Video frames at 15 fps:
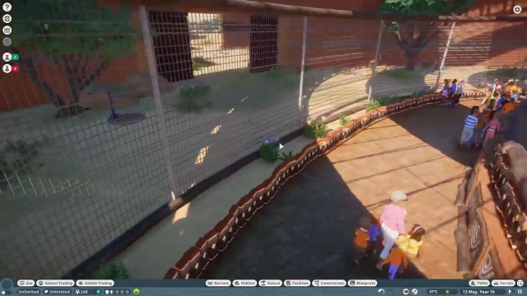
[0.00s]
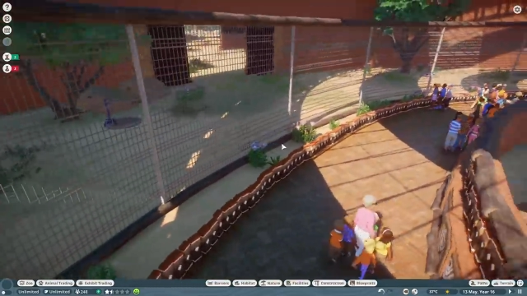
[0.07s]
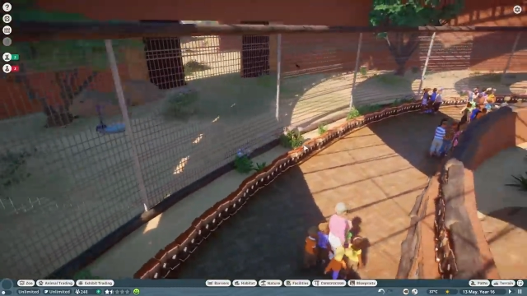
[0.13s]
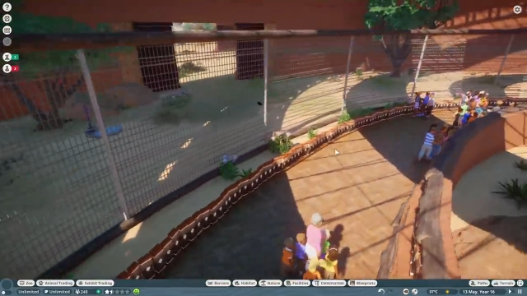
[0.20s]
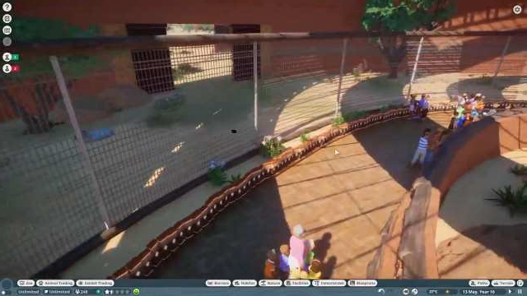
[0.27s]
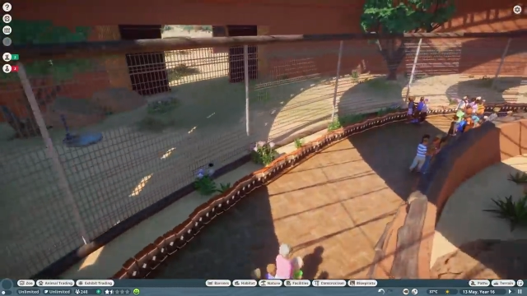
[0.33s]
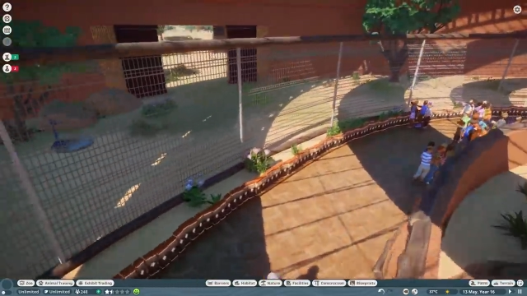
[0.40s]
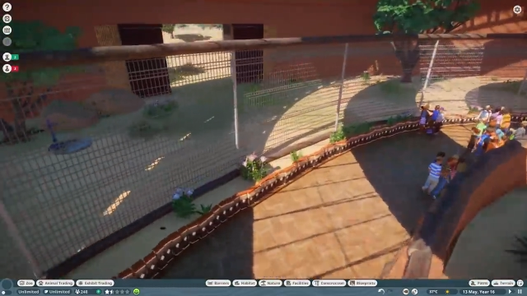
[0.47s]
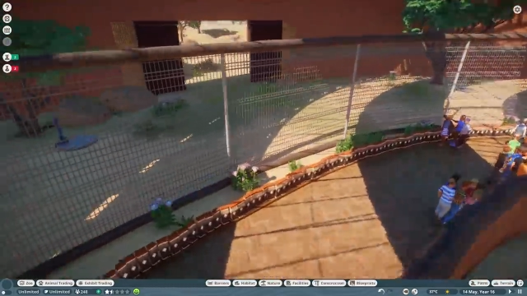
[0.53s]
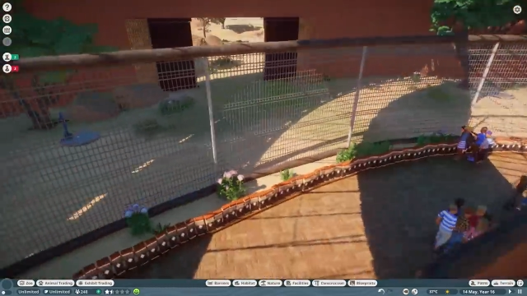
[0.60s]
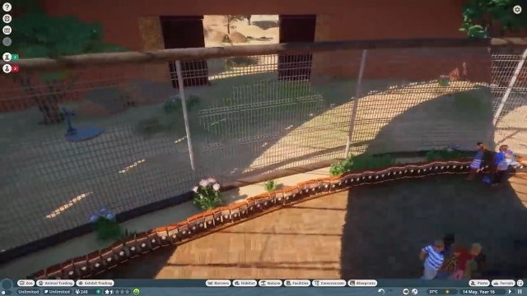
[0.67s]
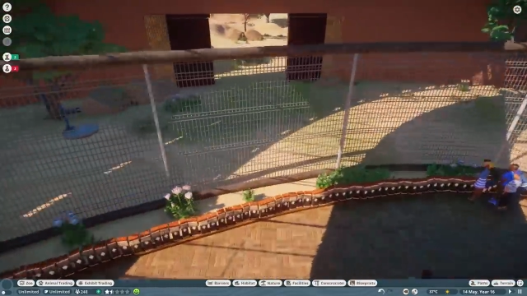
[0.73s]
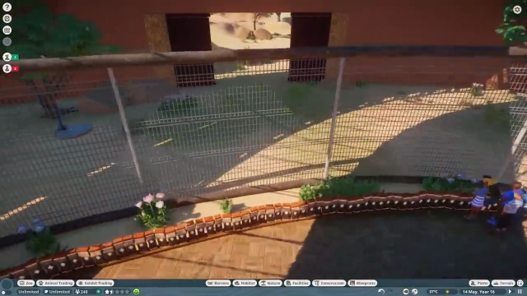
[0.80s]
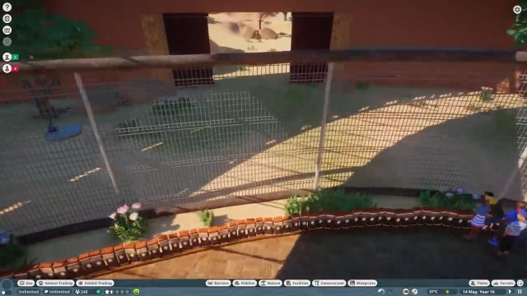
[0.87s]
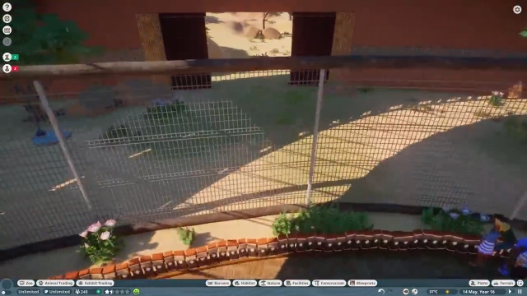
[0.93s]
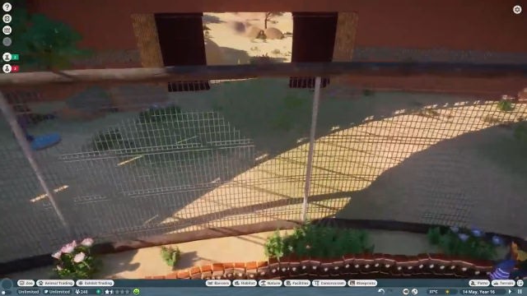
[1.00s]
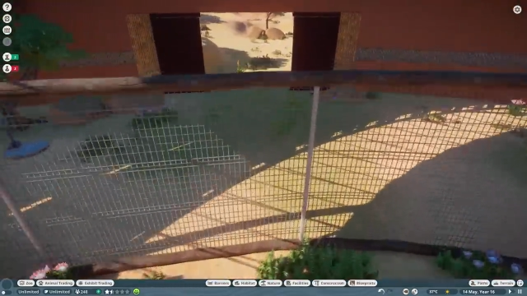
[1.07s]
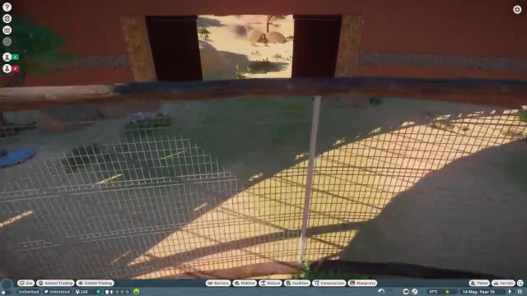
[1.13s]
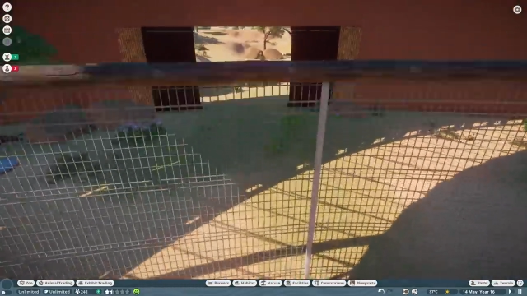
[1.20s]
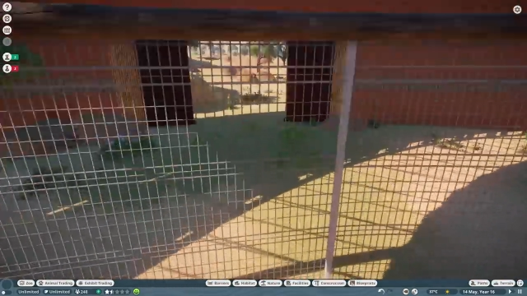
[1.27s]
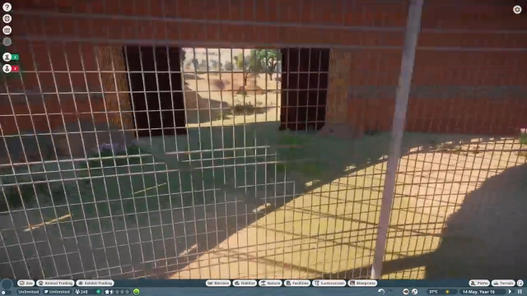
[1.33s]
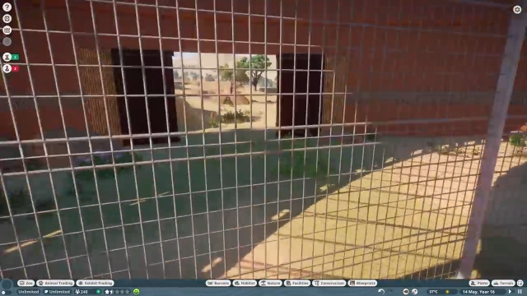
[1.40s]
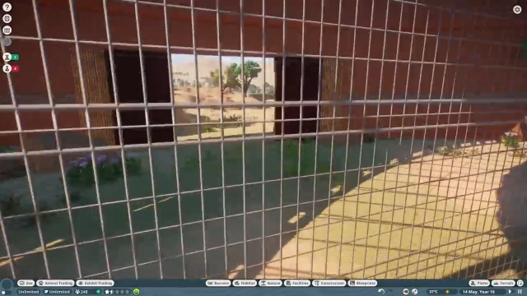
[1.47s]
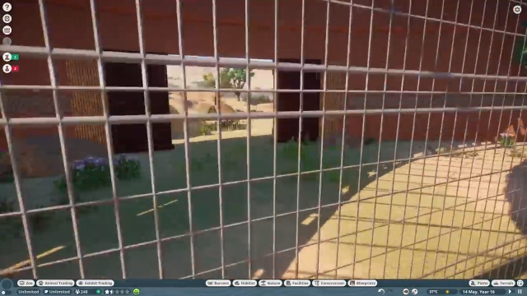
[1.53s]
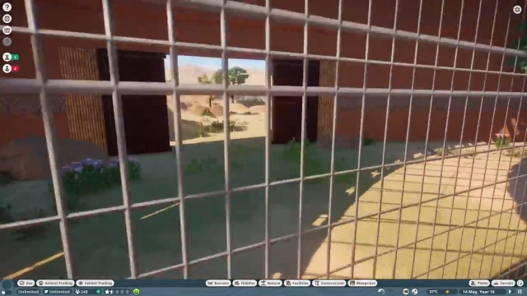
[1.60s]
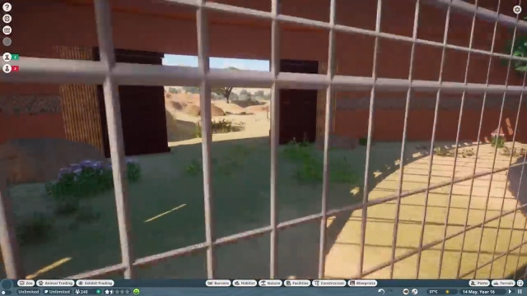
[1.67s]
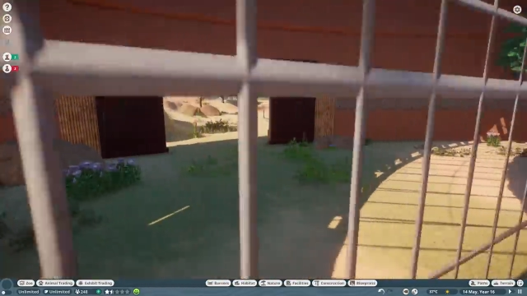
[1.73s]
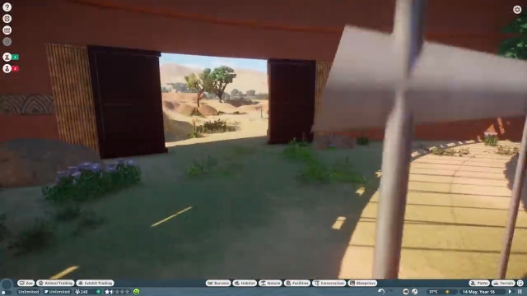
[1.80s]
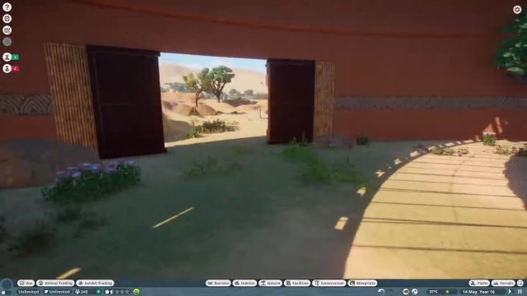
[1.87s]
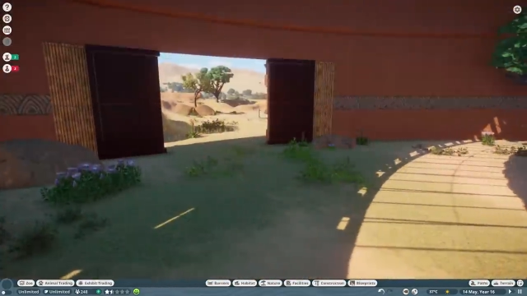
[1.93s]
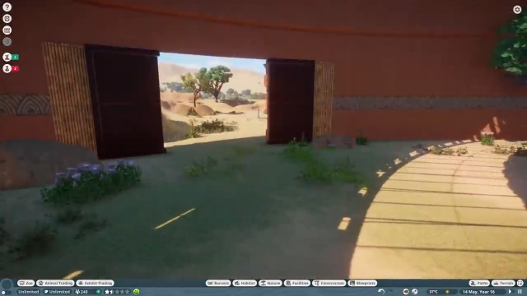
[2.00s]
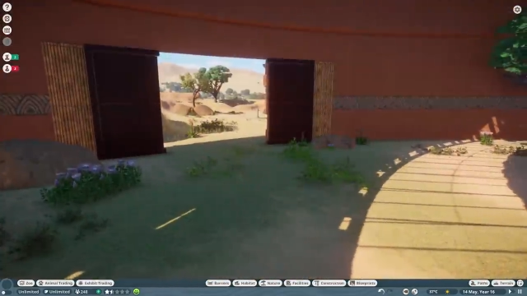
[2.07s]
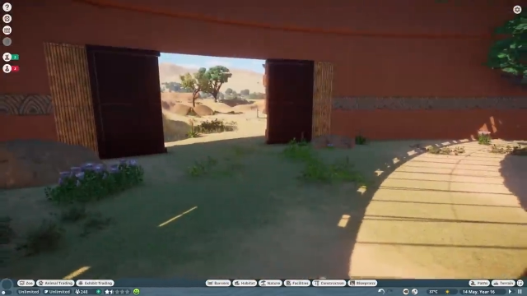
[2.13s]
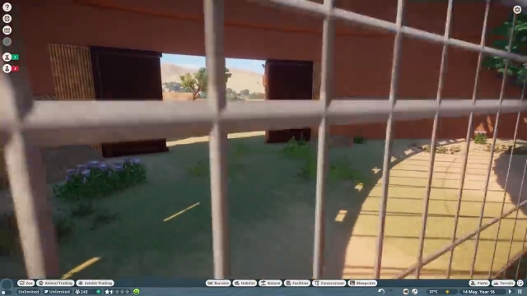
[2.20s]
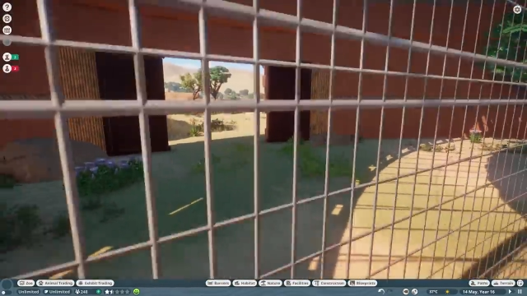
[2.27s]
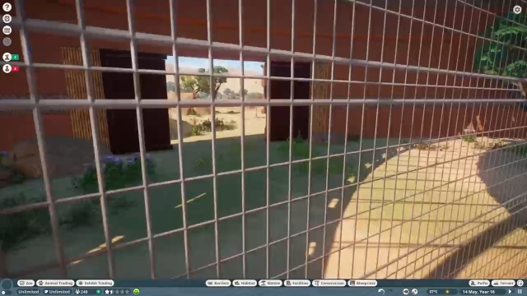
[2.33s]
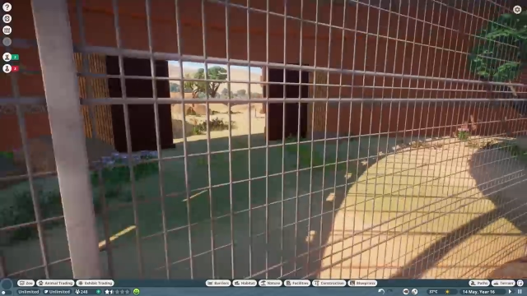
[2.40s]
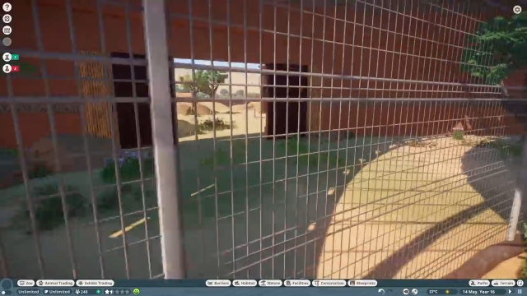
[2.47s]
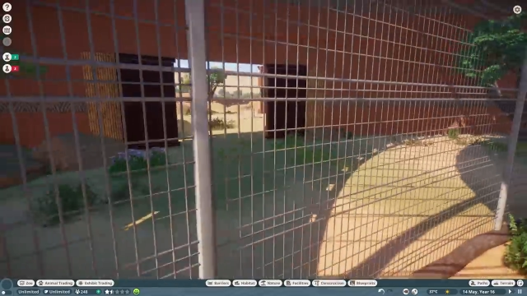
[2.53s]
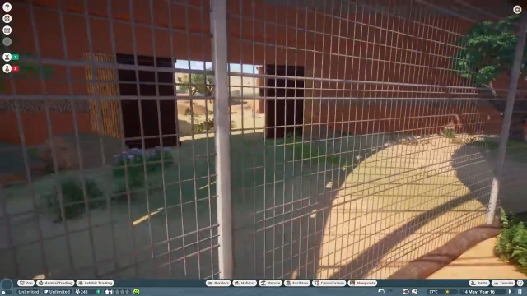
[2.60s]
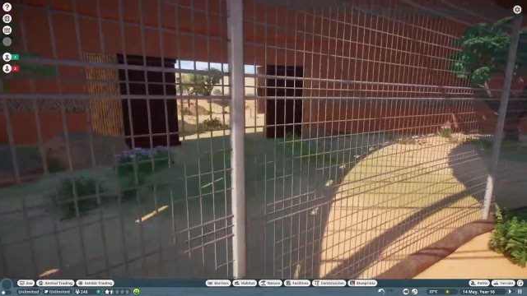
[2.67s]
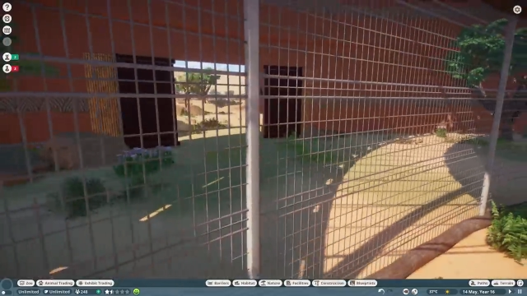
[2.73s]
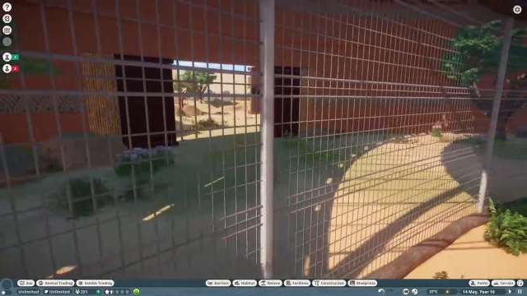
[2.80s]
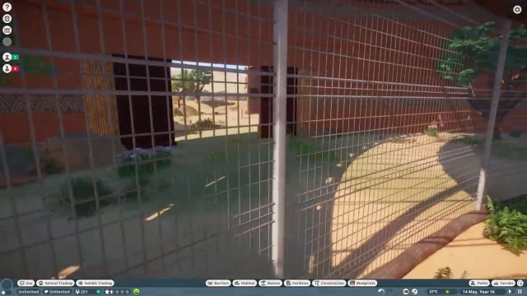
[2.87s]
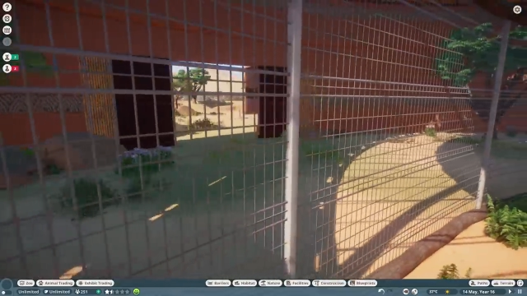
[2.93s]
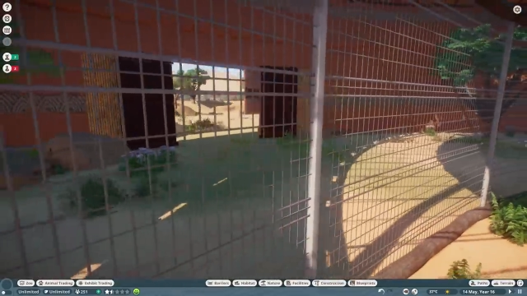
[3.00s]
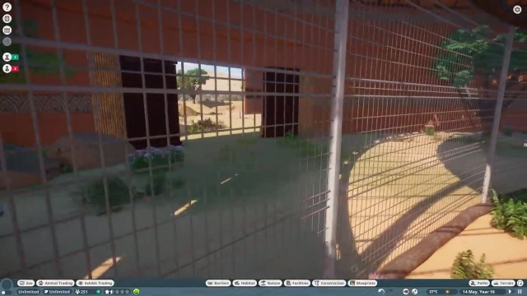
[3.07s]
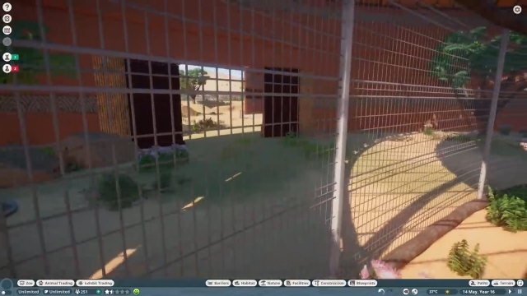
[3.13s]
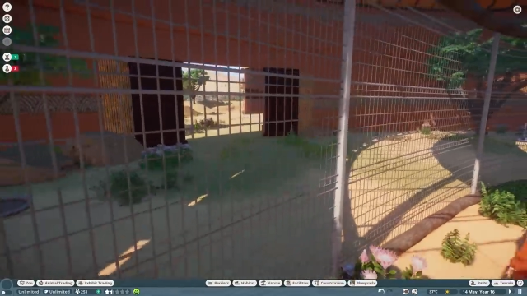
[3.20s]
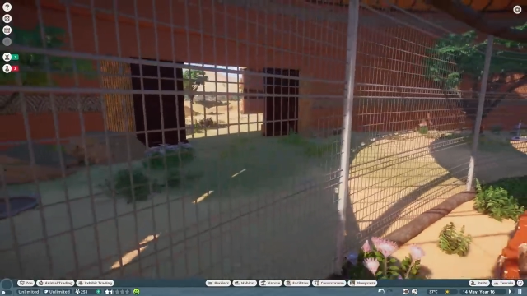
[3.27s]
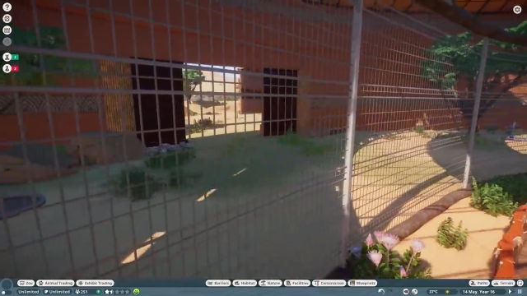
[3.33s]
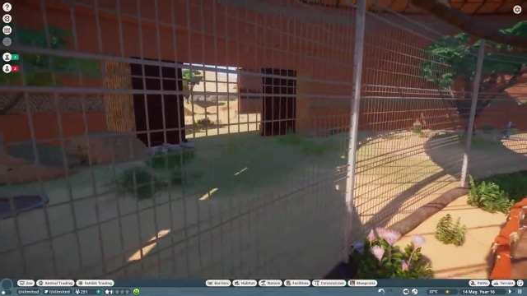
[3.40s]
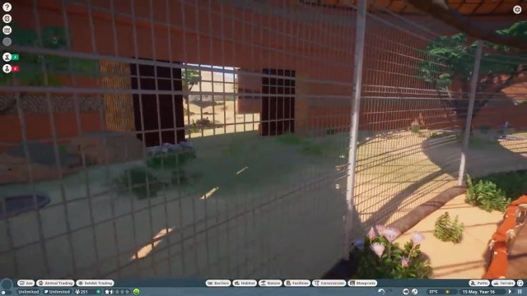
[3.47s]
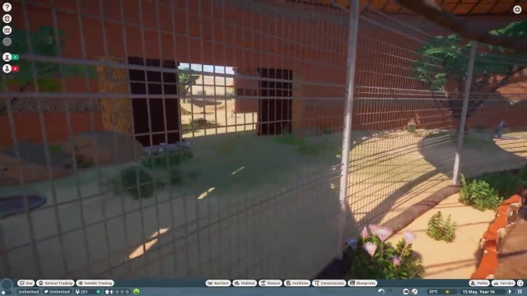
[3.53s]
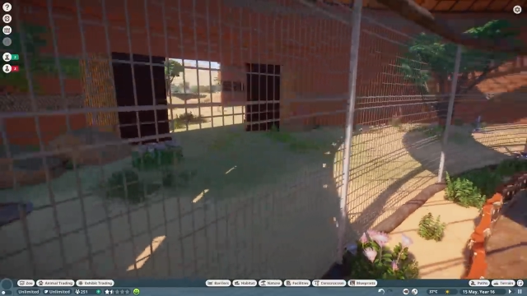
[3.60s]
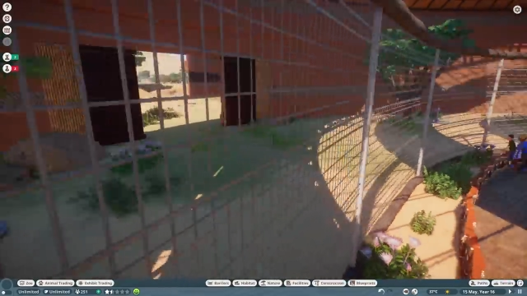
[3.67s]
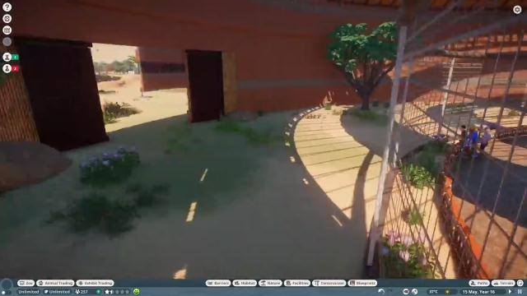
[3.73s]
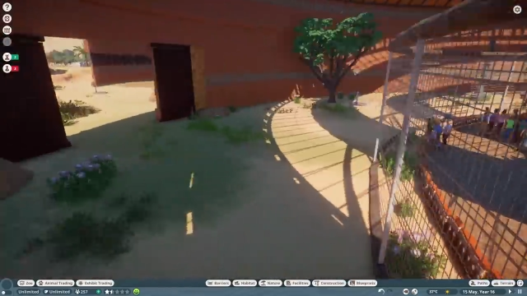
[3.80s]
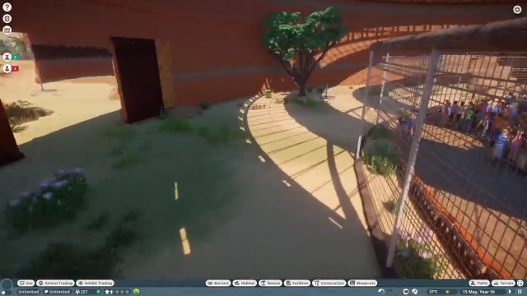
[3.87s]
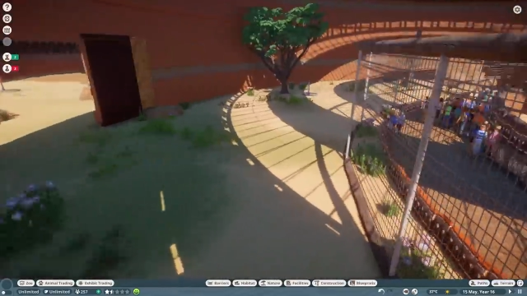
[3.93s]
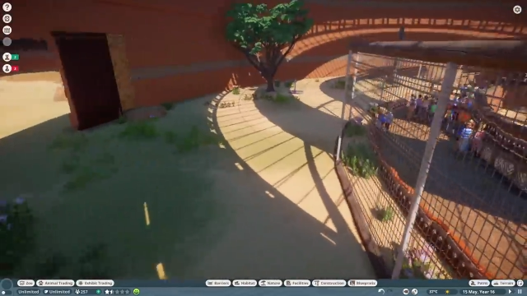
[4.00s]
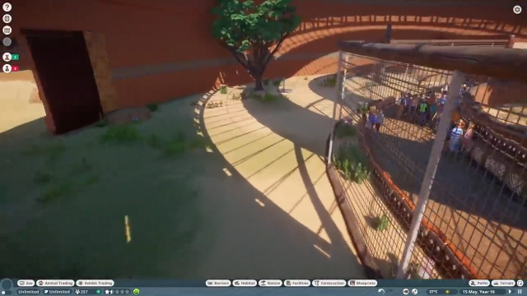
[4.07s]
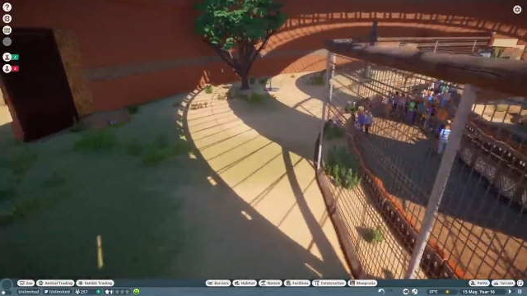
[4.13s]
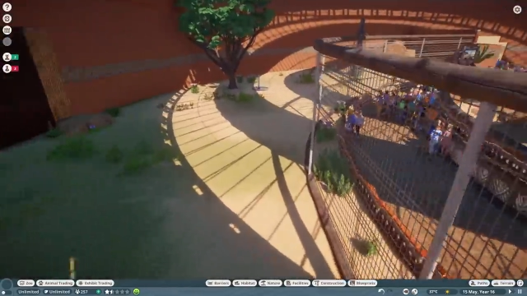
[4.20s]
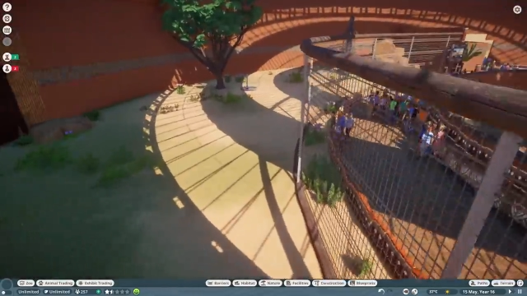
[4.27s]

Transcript: (no speaker visible)